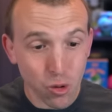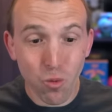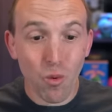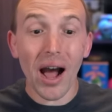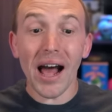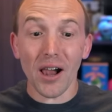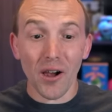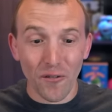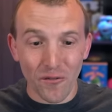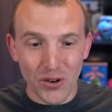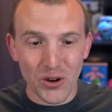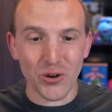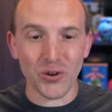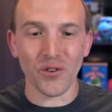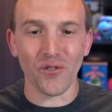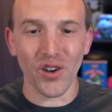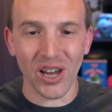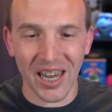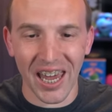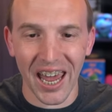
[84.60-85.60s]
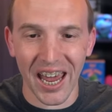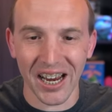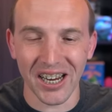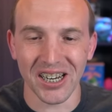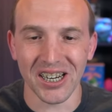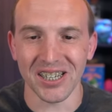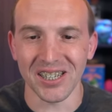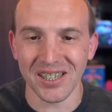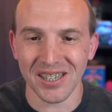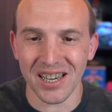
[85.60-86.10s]
12
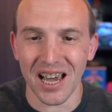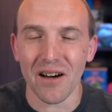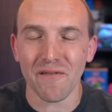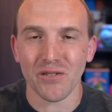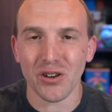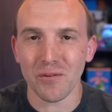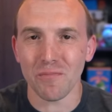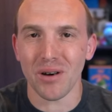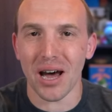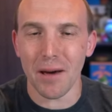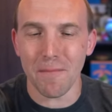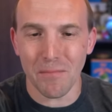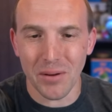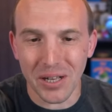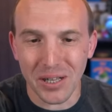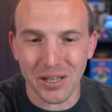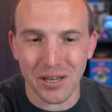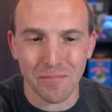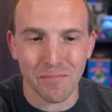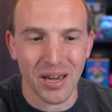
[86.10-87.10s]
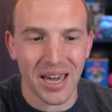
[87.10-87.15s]
notifications after my builder